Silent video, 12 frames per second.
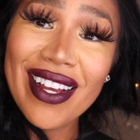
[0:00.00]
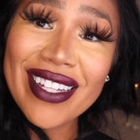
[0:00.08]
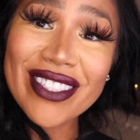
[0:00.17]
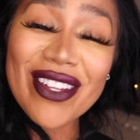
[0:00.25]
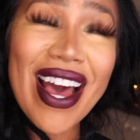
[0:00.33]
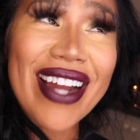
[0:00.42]

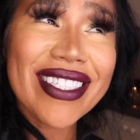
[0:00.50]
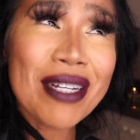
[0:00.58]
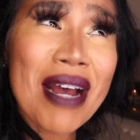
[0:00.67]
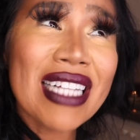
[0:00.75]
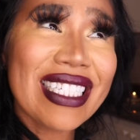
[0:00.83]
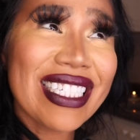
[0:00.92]
So that is a
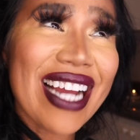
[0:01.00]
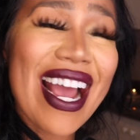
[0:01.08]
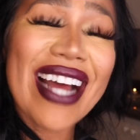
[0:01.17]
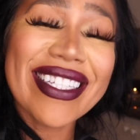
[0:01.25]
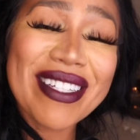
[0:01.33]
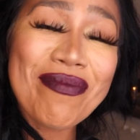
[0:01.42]
message I
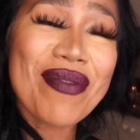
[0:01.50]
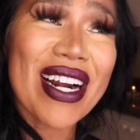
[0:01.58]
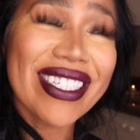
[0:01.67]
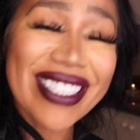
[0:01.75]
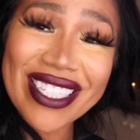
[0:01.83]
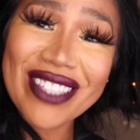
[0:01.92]
had to
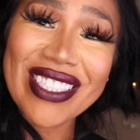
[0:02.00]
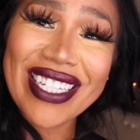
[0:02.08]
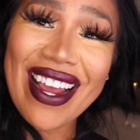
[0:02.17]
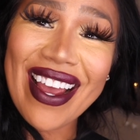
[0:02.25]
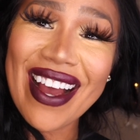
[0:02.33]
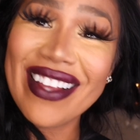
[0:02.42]
bring to you
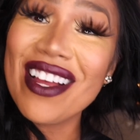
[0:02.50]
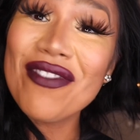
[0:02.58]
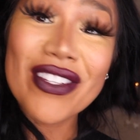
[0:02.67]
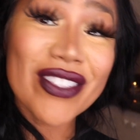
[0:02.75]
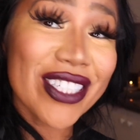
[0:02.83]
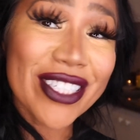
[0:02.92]
today. I love
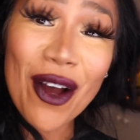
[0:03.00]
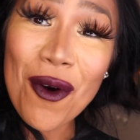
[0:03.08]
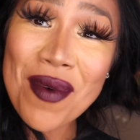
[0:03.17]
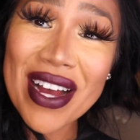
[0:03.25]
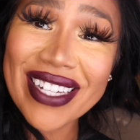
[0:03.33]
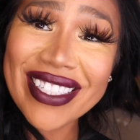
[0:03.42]
you so
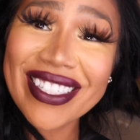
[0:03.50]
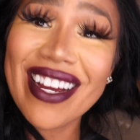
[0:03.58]
much.